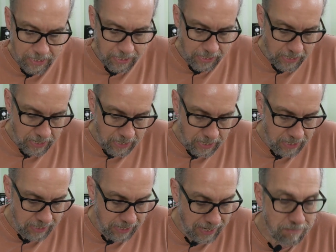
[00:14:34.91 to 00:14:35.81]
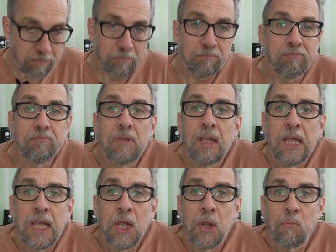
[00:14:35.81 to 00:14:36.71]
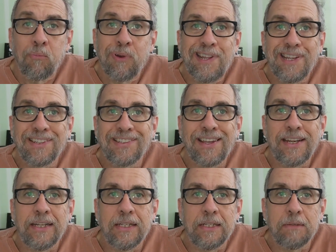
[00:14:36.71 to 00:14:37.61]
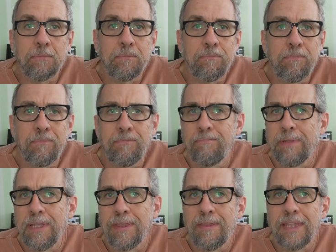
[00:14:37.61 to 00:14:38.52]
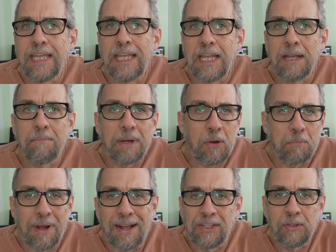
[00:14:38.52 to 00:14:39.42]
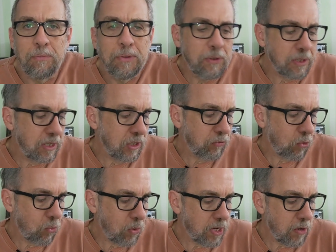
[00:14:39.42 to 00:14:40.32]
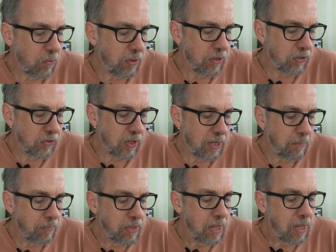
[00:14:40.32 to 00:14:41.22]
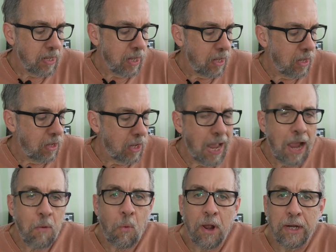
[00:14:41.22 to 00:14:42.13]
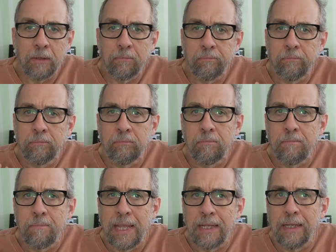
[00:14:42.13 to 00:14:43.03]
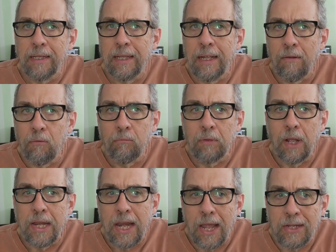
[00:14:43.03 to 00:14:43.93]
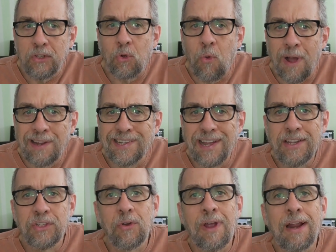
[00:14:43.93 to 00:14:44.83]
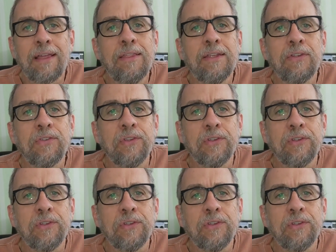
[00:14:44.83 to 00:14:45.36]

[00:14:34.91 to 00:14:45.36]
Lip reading: And I'm pretty excited to be thinking about possibilities for working with this thing. I want to make a nice quantizer out of this.